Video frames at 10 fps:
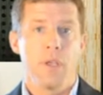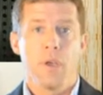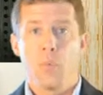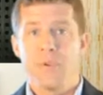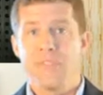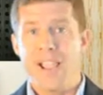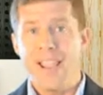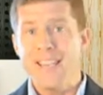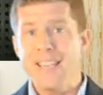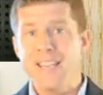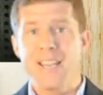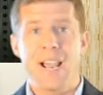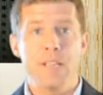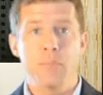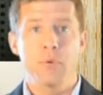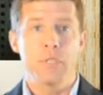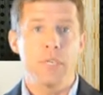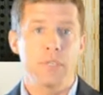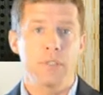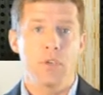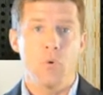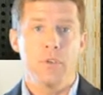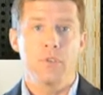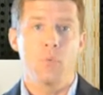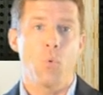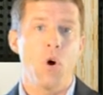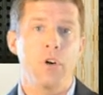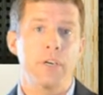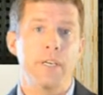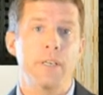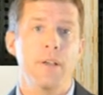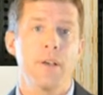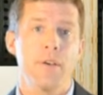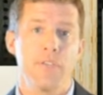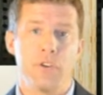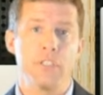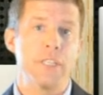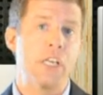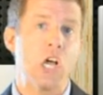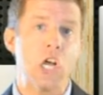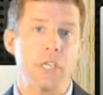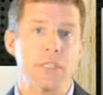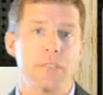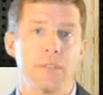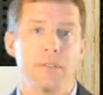with 80 to 90% going to watering thirsty lawns.